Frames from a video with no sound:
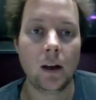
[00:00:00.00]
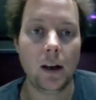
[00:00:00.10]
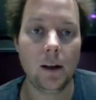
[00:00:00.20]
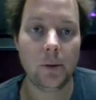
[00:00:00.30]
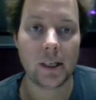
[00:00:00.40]

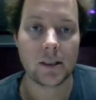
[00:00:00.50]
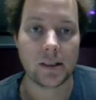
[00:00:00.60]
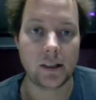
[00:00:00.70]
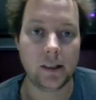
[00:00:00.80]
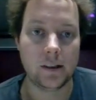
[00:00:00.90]
And we can
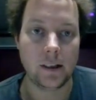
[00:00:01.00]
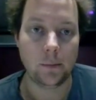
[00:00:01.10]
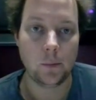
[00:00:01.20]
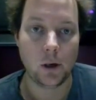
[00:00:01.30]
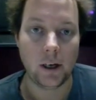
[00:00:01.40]
see
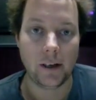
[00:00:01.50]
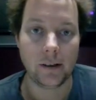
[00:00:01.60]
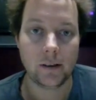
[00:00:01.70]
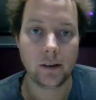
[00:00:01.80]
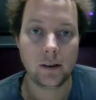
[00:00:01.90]
that
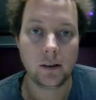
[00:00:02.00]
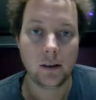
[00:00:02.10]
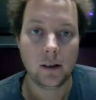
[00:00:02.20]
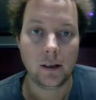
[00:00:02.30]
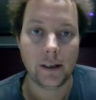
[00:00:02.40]
my
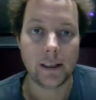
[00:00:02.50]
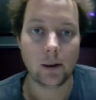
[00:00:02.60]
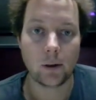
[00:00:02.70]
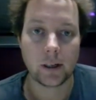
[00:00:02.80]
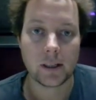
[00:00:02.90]

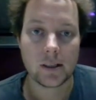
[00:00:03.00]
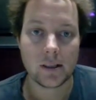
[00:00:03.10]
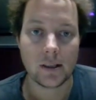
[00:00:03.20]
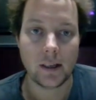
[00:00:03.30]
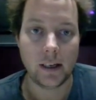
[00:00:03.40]
Elonix
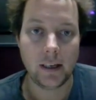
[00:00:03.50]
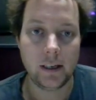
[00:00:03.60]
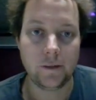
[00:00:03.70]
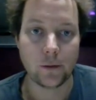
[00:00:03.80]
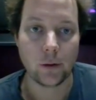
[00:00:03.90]

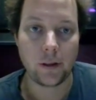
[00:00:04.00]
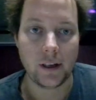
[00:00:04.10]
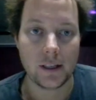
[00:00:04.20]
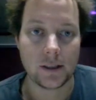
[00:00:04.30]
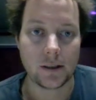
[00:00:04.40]

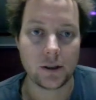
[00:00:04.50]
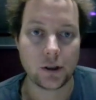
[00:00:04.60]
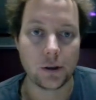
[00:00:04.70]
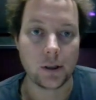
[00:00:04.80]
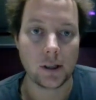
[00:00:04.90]
E4000
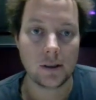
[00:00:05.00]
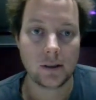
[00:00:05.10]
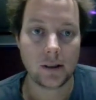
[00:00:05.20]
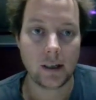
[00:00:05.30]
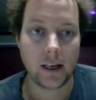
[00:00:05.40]
tuner
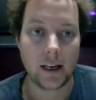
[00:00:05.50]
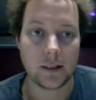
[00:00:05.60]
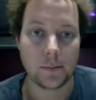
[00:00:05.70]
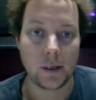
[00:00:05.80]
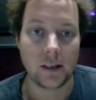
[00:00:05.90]

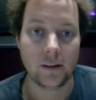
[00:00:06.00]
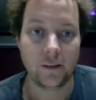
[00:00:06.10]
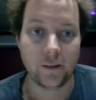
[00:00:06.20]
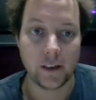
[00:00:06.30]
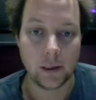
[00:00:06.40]
has been
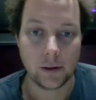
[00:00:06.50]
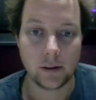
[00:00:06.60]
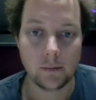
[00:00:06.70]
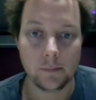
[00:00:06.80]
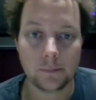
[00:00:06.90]
found.
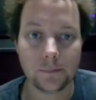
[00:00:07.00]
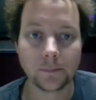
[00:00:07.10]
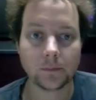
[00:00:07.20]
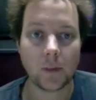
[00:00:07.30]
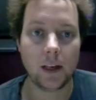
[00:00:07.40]

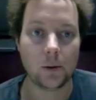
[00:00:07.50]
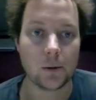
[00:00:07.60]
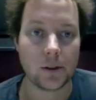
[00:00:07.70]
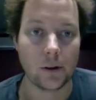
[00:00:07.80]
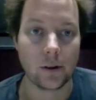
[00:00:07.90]
And
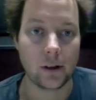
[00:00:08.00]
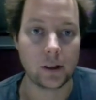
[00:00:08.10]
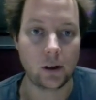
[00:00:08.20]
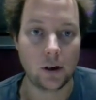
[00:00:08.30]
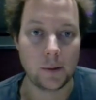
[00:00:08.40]
also
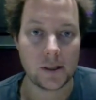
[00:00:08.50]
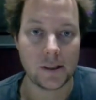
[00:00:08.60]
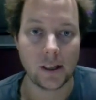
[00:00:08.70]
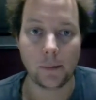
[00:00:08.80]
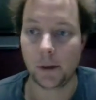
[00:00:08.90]
the Lime
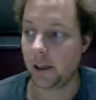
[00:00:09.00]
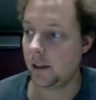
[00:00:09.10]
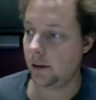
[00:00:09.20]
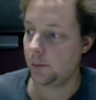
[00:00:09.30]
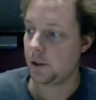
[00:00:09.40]
SDR
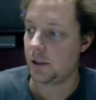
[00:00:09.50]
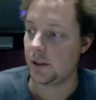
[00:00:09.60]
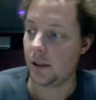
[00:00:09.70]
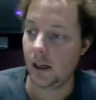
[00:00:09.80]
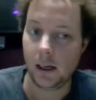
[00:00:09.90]
Mini, which
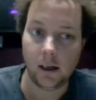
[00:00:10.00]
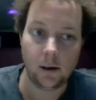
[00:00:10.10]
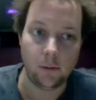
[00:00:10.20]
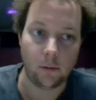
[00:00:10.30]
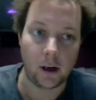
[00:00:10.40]
is
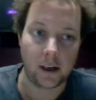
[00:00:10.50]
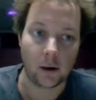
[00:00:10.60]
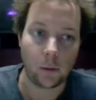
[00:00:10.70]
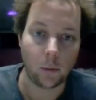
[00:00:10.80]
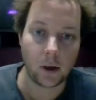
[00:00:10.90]

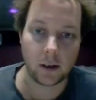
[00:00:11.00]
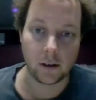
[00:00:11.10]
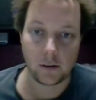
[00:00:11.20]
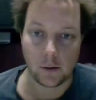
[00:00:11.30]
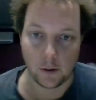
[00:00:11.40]
running
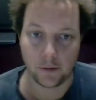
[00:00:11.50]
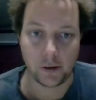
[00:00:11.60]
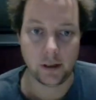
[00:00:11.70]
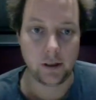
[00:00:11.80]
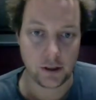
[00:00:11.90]
one of
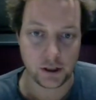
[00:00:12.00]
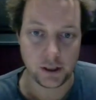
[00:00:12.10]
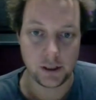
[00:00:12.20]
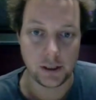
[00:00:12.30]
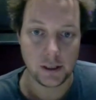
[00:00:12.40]
the
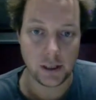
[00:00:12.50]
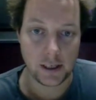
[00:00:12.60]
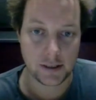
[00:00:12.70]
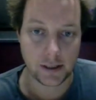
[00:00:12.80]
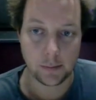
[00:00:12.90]

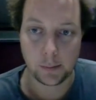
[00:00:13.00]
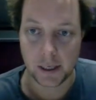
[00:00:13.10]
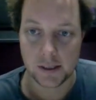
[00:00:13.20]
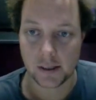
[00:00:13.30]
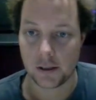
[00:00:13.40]
GSM
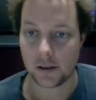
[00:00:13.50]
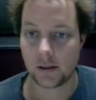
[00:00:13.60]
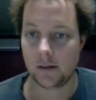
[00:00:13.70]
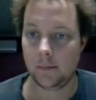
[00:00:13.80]
base stations.